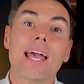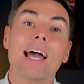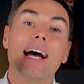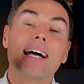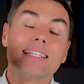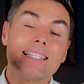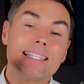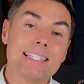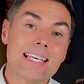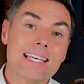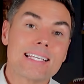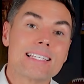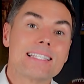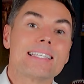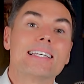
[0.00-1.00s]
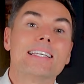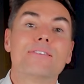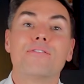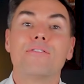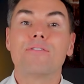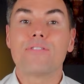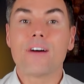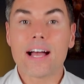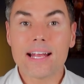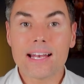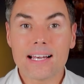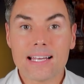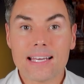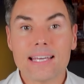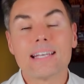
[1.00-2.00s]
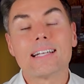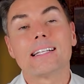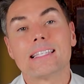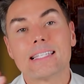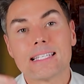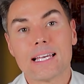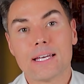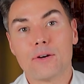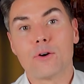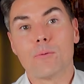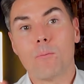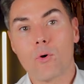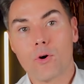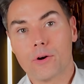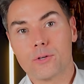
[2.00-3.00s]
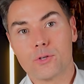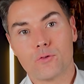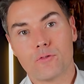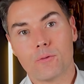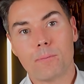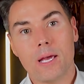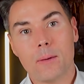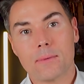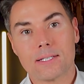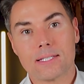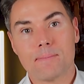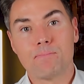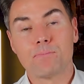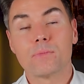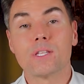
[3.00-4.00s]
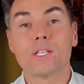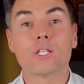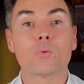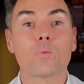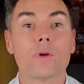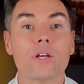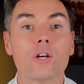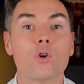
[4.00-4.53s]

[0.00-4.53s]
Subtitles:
And sixth is finally consider mortgage overpayments. This is where you